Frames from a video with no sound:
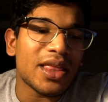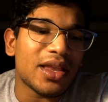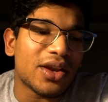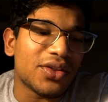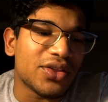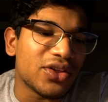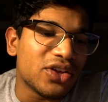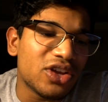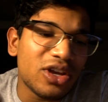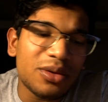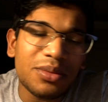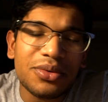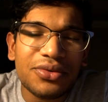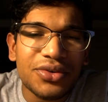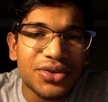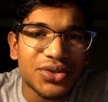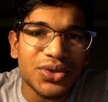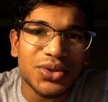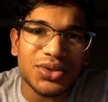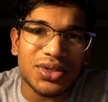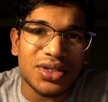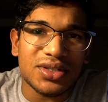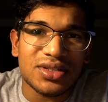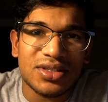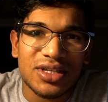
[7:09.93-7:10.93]
Now, the human
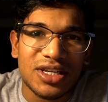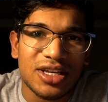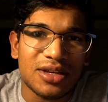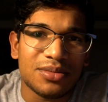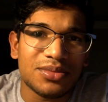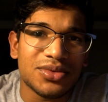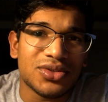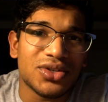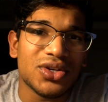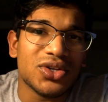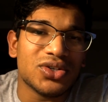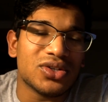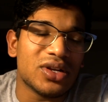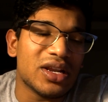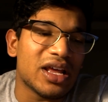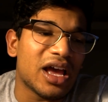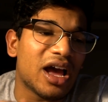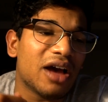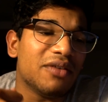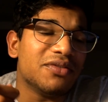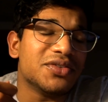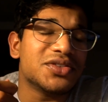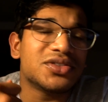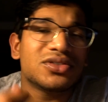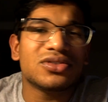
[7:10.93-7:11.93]
resources teams usually
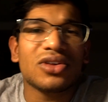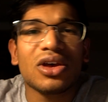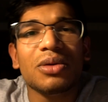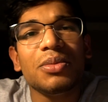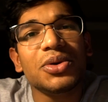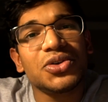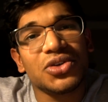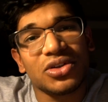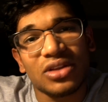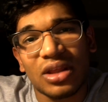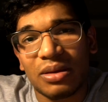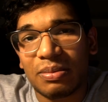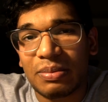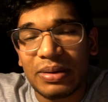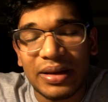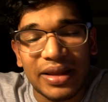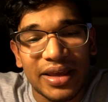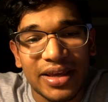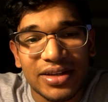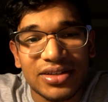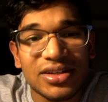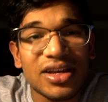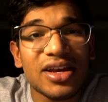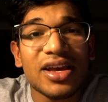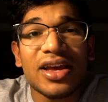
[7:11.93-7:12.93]
have so much on their
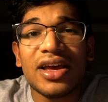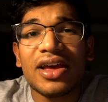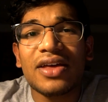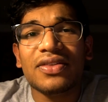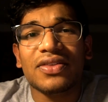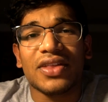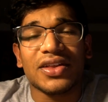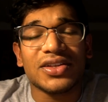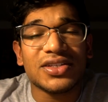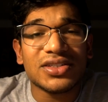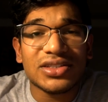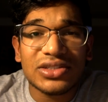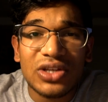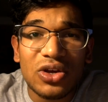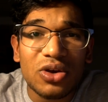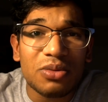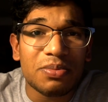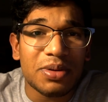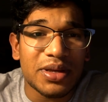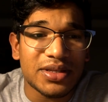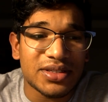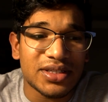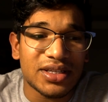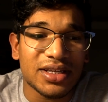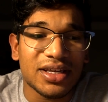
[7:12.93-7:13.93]
plate, they're so
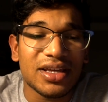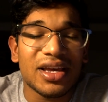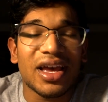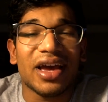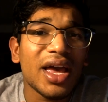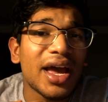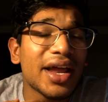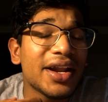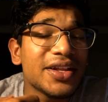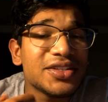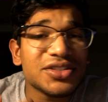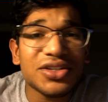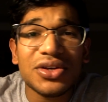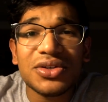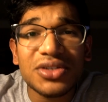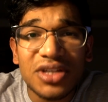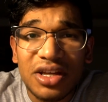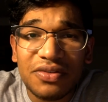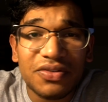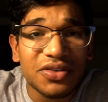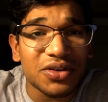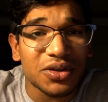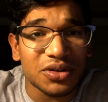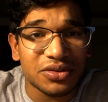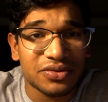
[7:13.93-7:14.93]
busy, and it's so
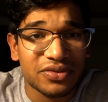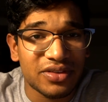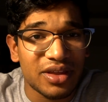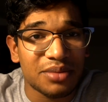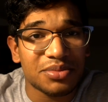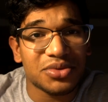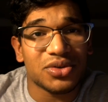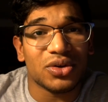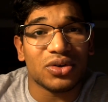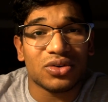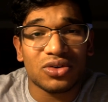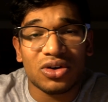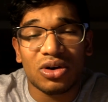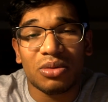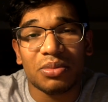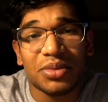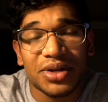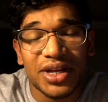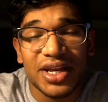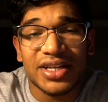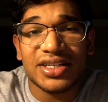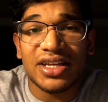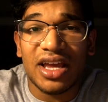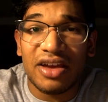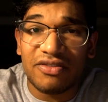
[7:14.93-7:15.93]
difficult for them to
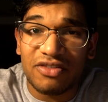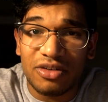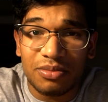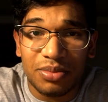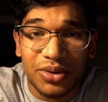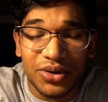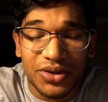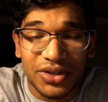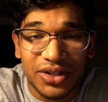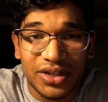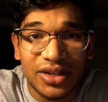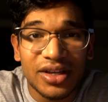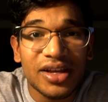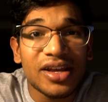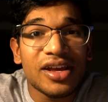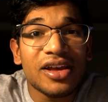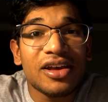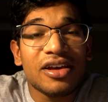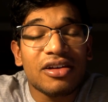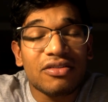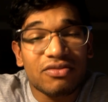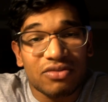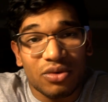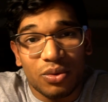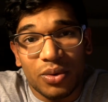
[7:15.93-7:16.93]
accommodate everybody
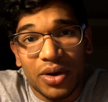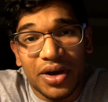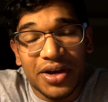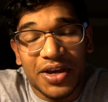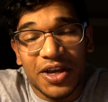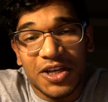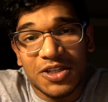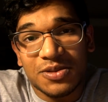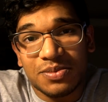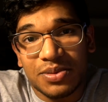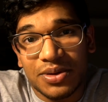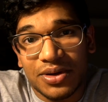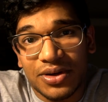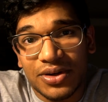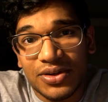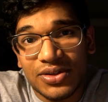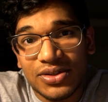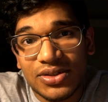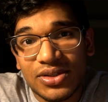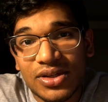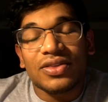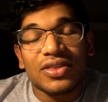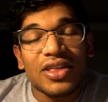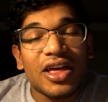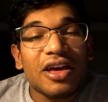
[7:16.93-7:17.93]
for work
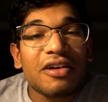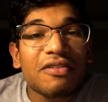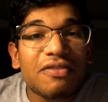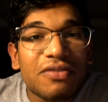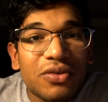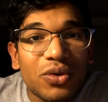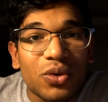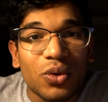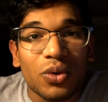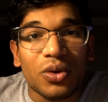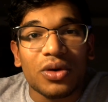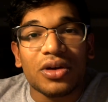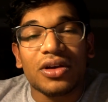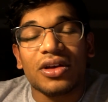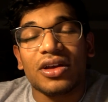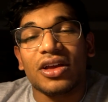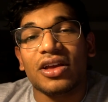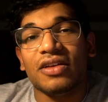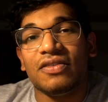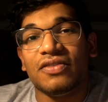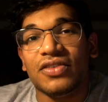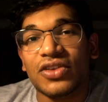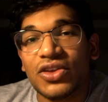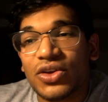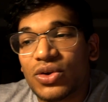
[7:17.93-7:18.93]
experience. Therefore,
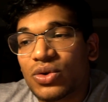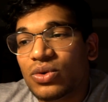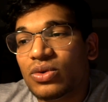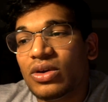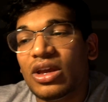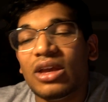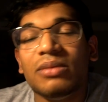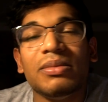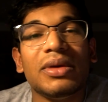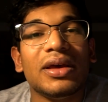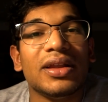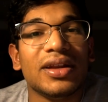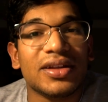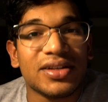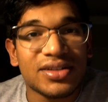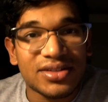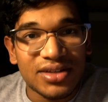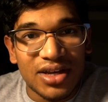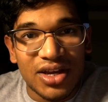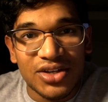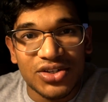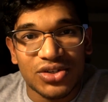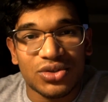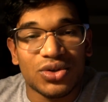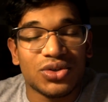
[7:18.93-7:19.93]
if you email a
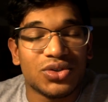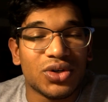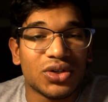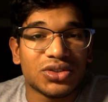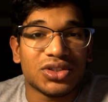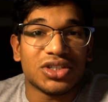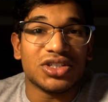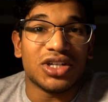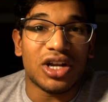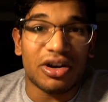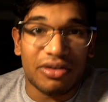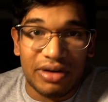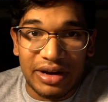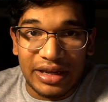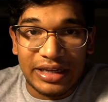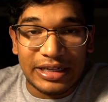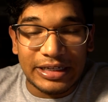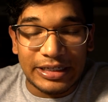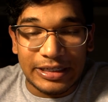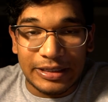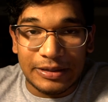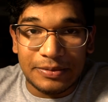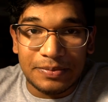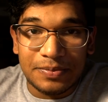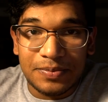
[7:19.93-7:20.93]
surgeon or doctor
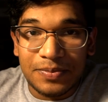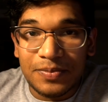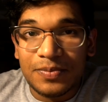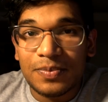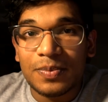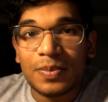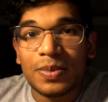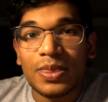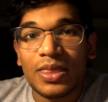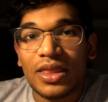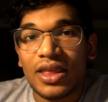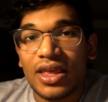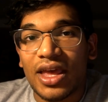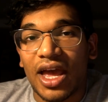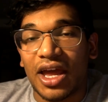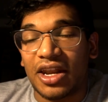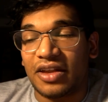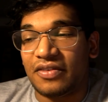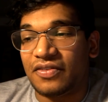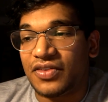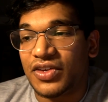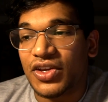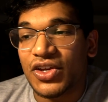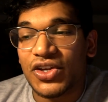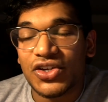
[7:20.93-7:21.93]
directly,
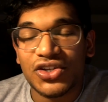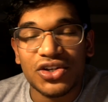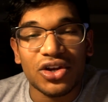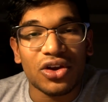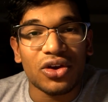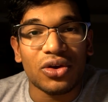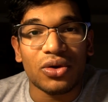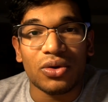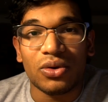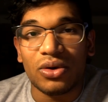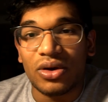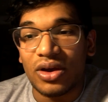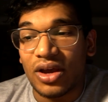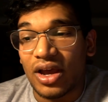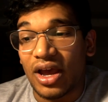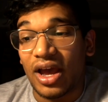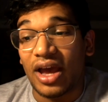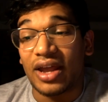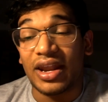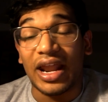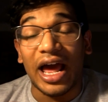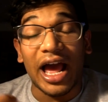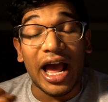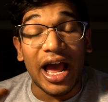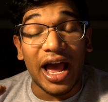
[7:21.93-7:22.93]
and if you show
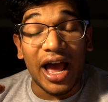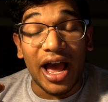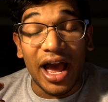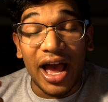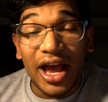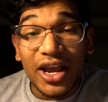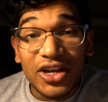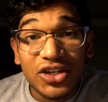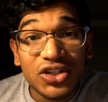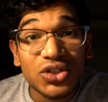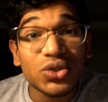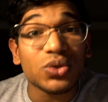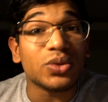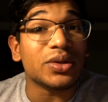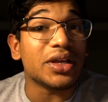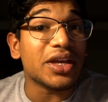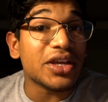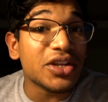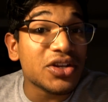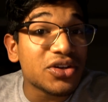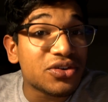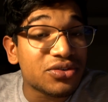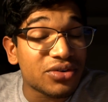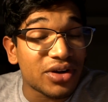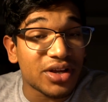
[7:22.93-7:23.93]
an actual
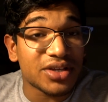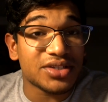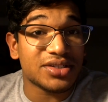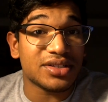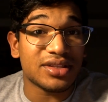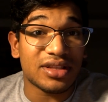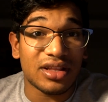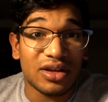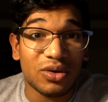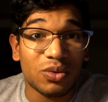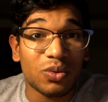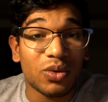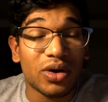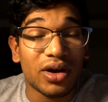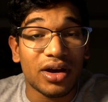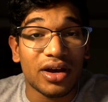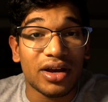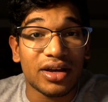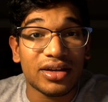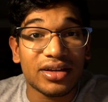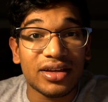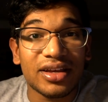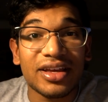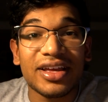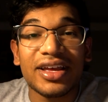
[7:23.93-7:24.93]
interest in their
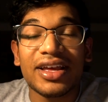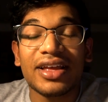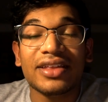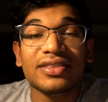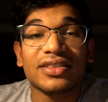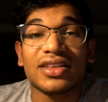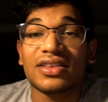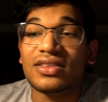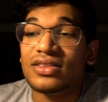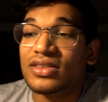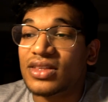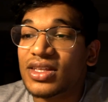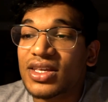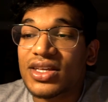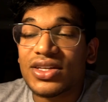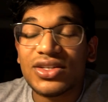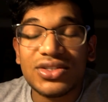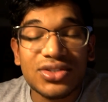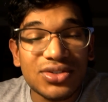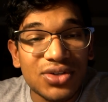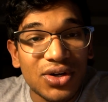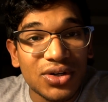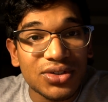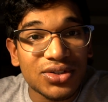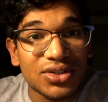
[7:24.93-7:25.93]
work, then
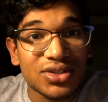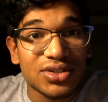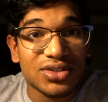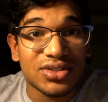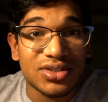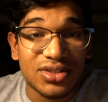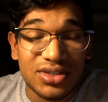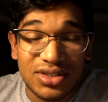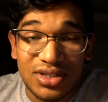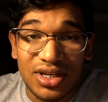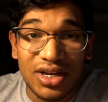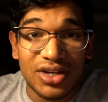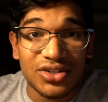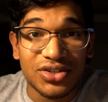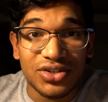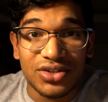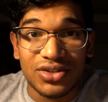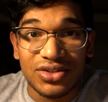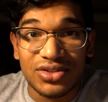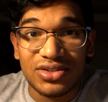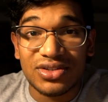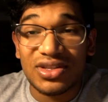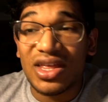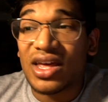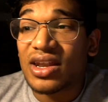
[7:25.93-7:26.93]
these doctors and
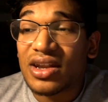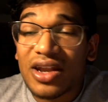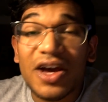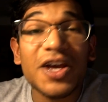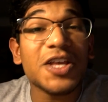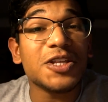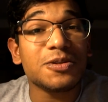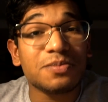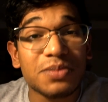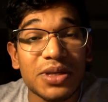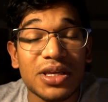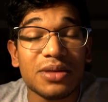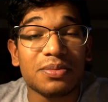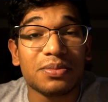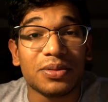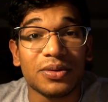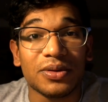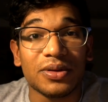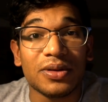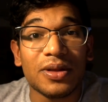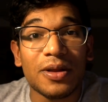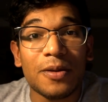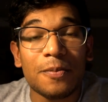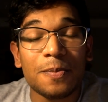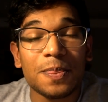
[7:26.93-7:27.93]
surgeons, they're nice
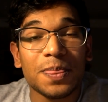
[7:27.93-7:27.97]
people.